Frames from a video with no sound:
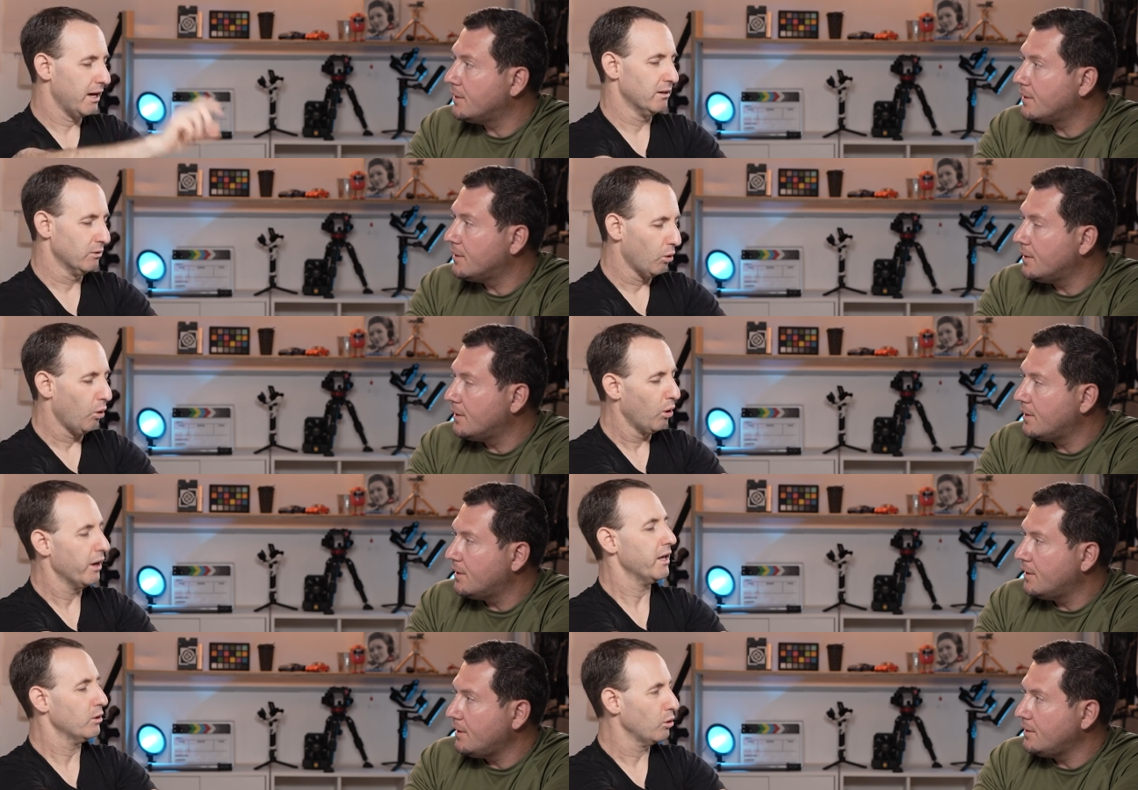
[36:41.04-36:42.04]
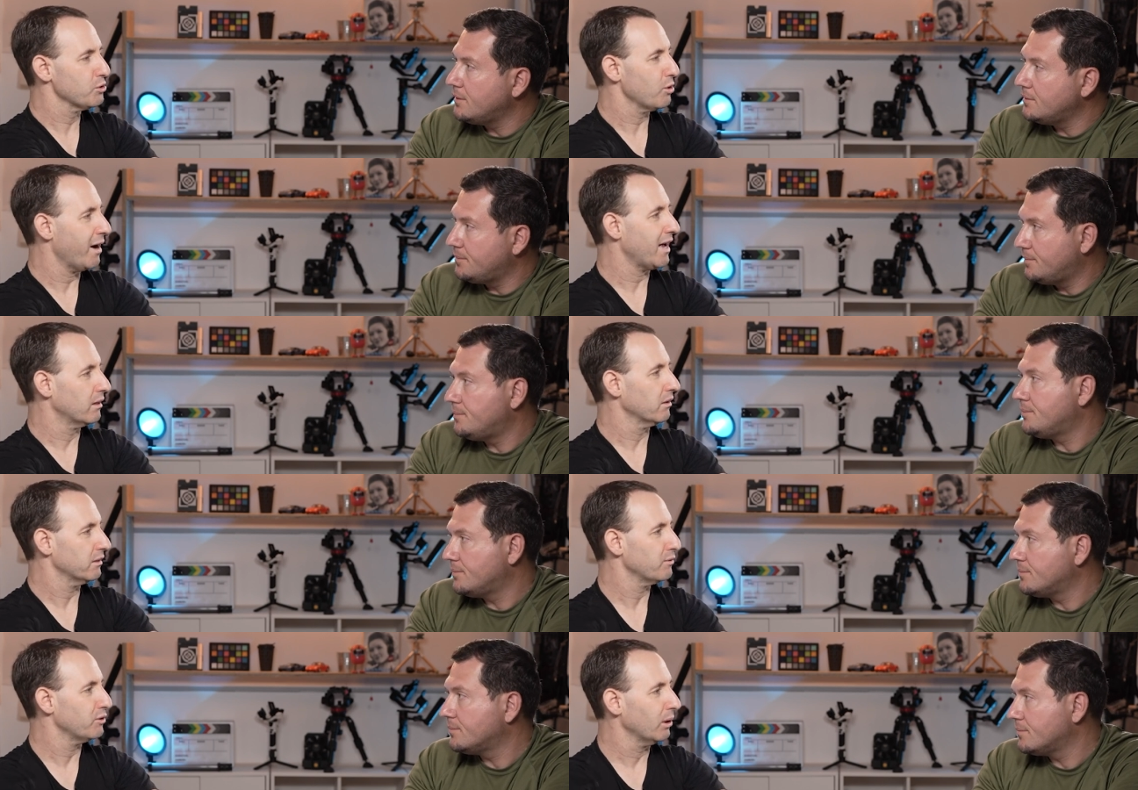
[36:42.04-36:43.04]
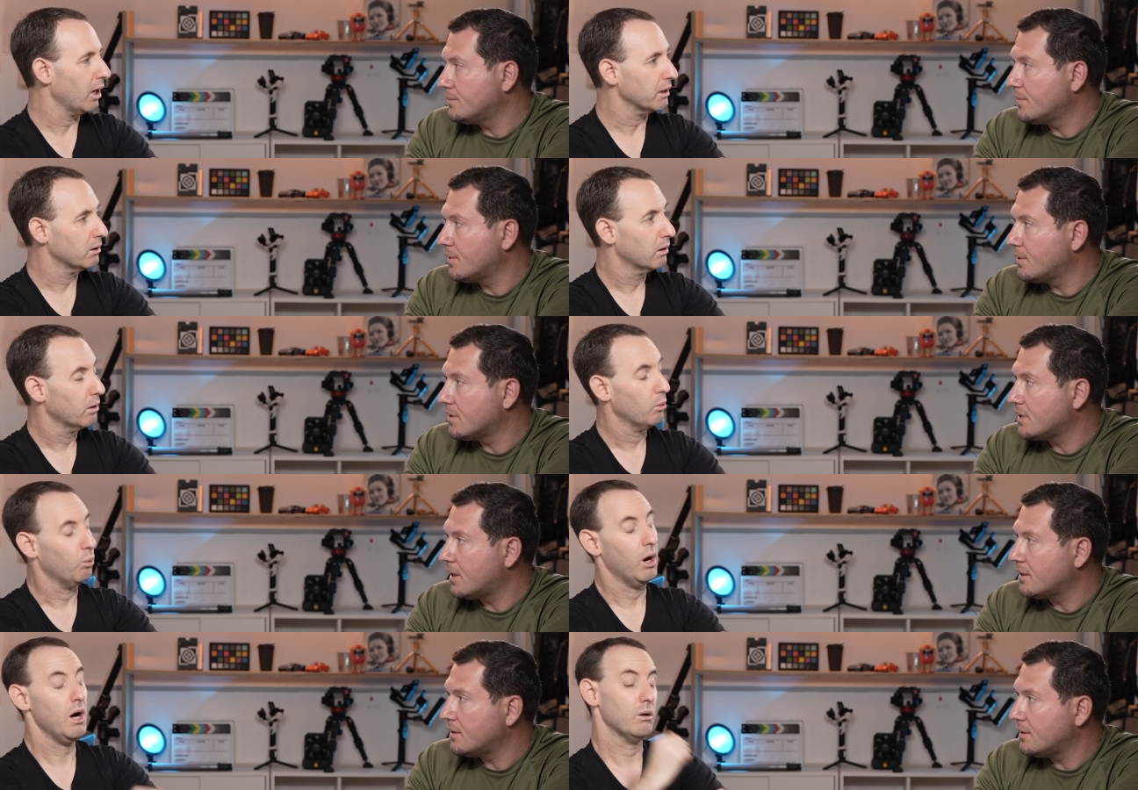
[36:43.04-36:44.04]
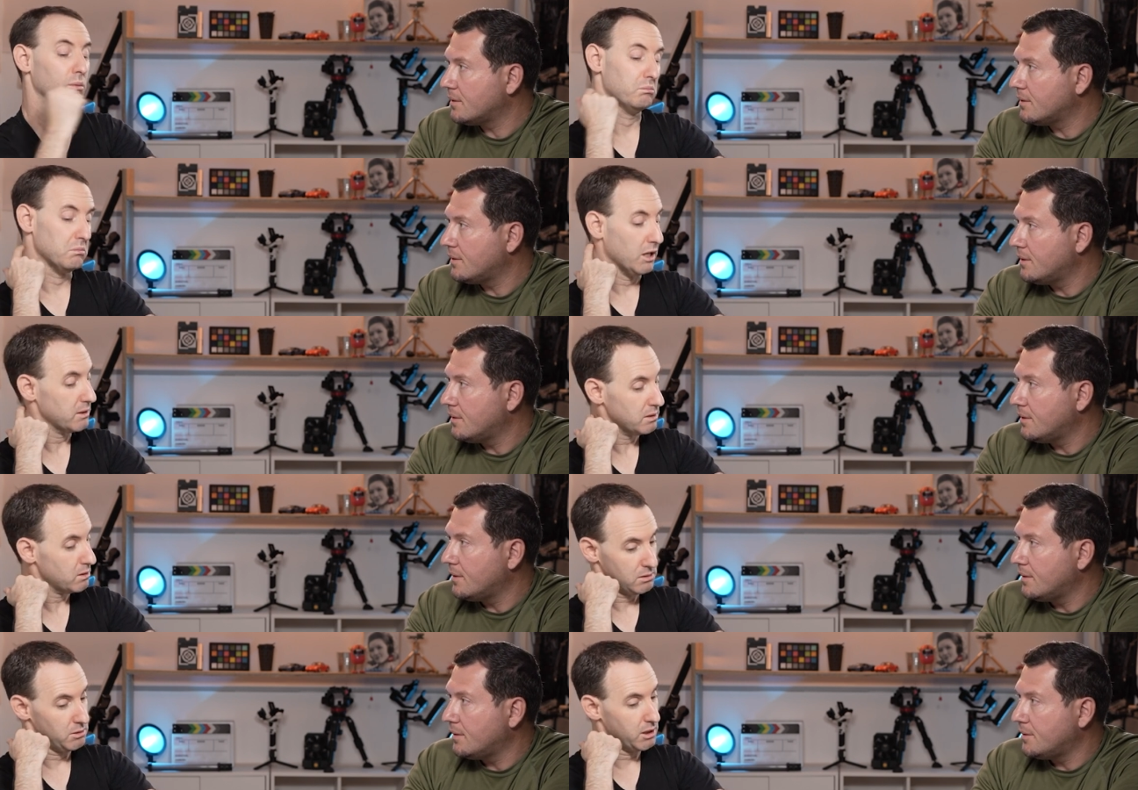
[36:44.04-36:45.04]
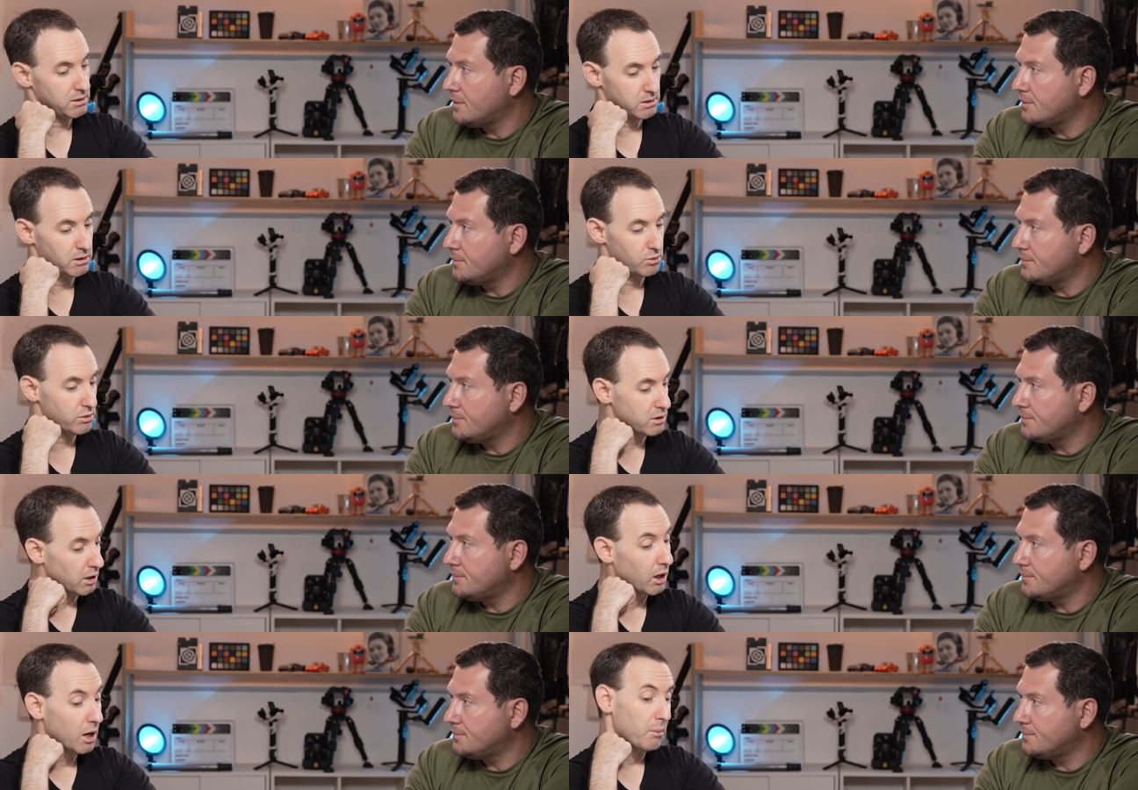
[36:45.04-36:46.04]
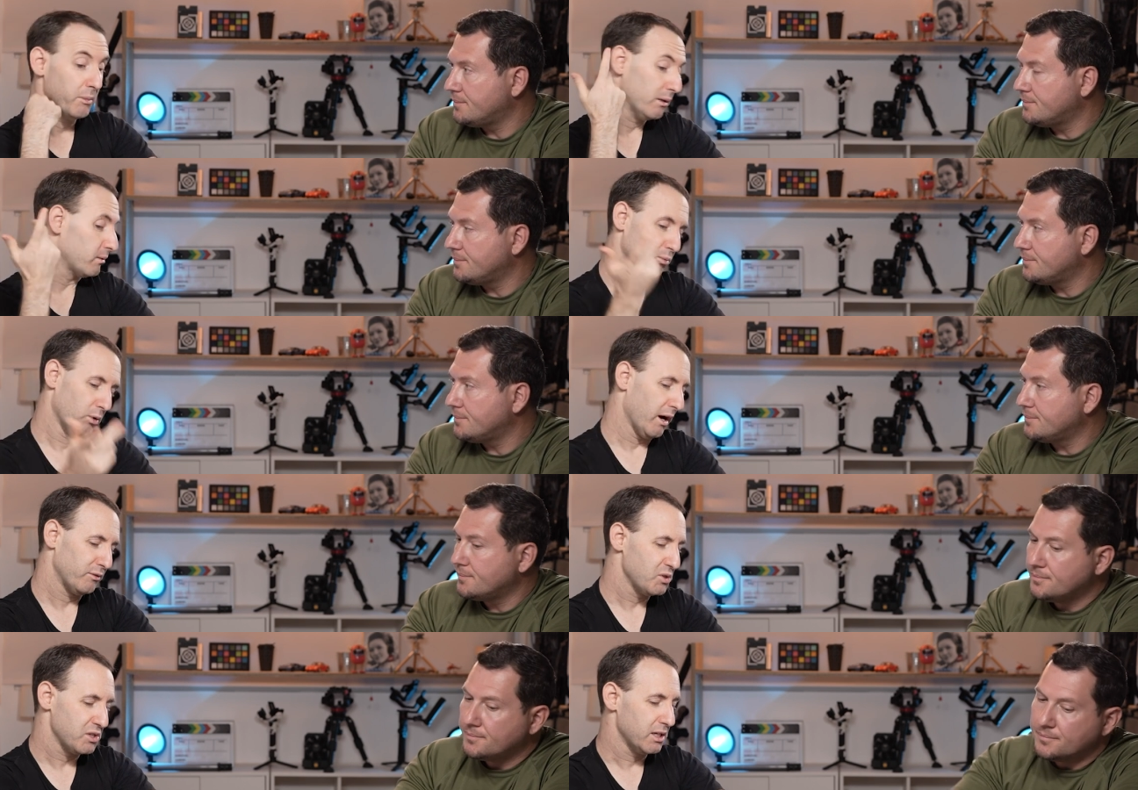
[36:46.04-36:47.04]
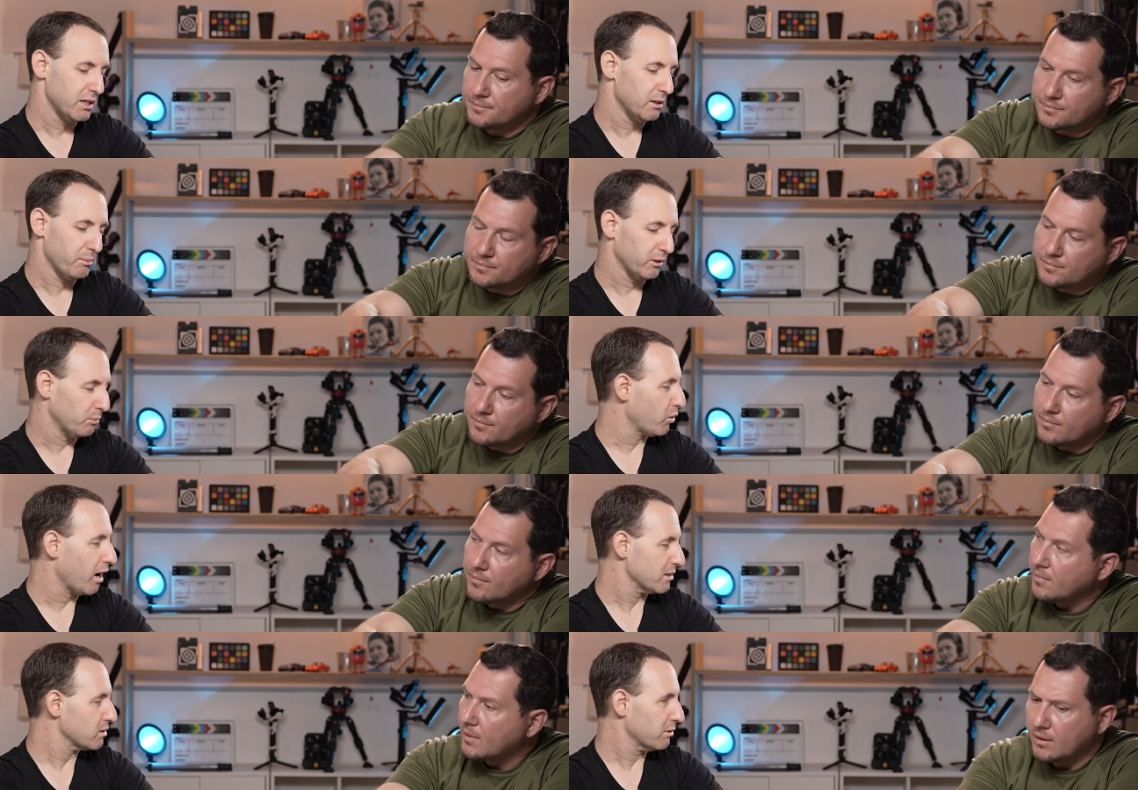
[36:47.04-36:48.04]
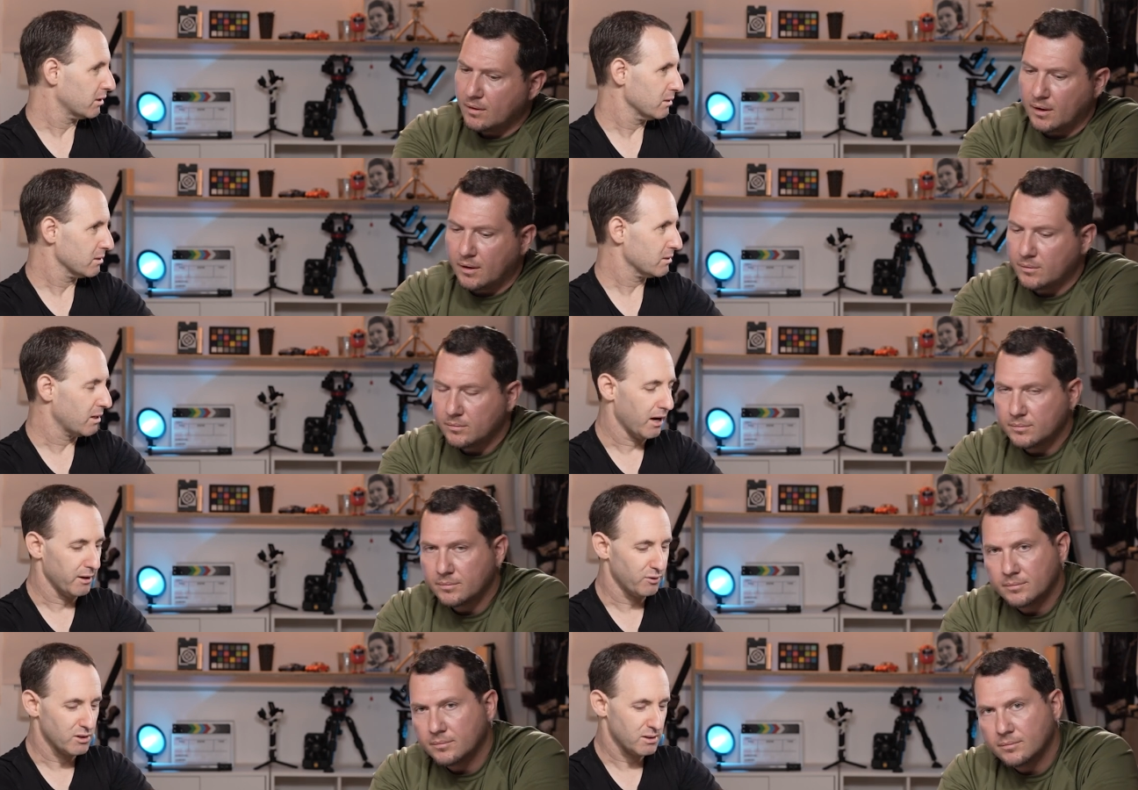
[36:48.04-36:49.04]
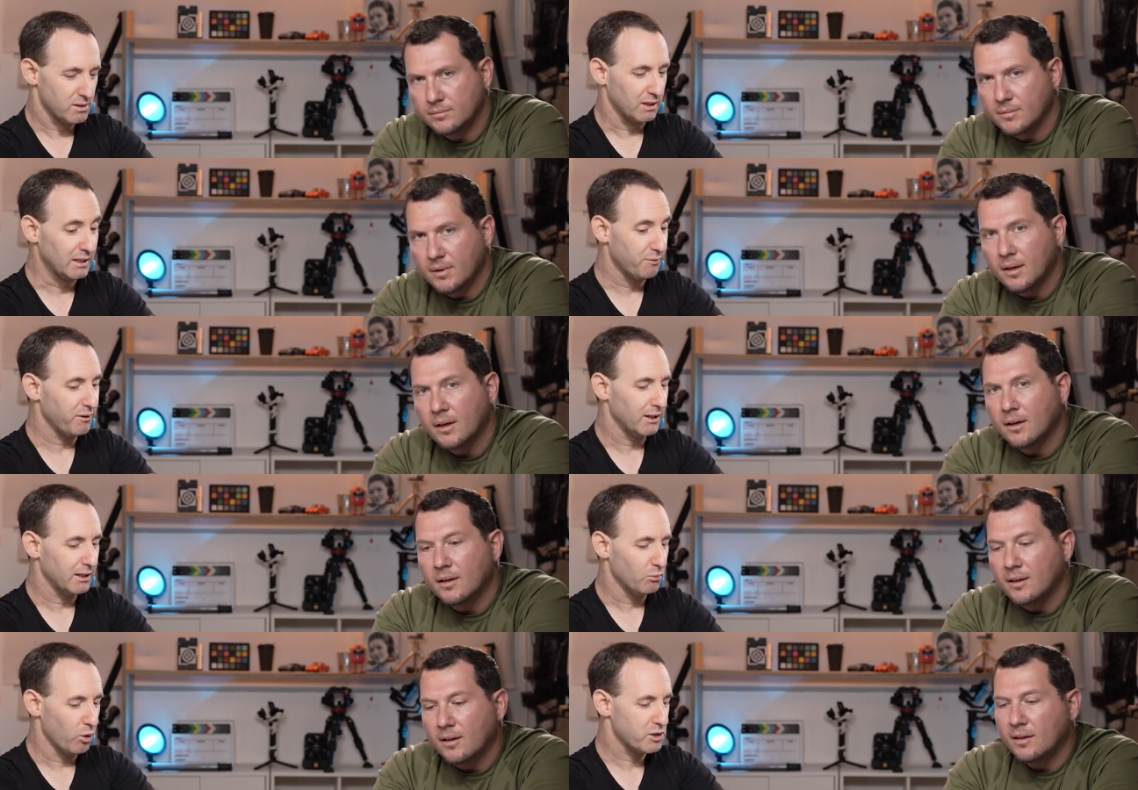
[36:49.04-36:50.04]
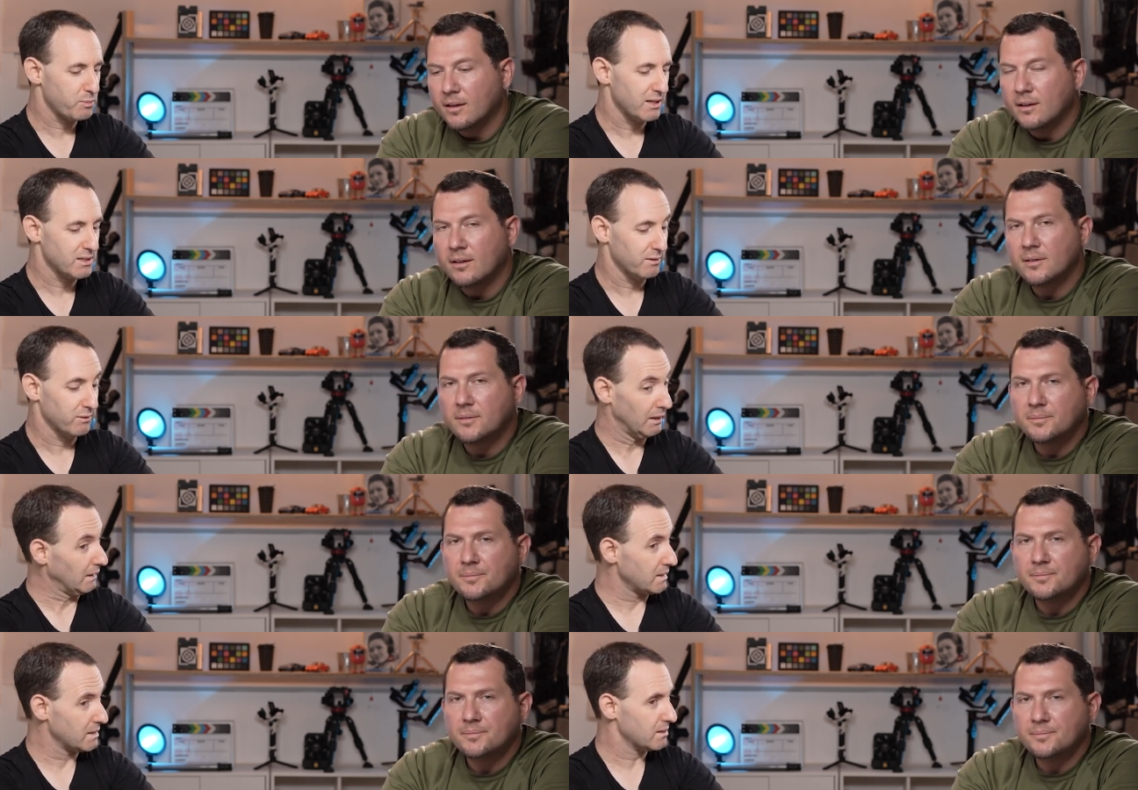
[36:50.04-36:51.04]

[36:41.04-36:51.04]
Speaker 1: and and also angle it if you like. Wow, that's that's interesting but we'll have to see about the price mm. because yeah, if it's significantly more expensive, then it's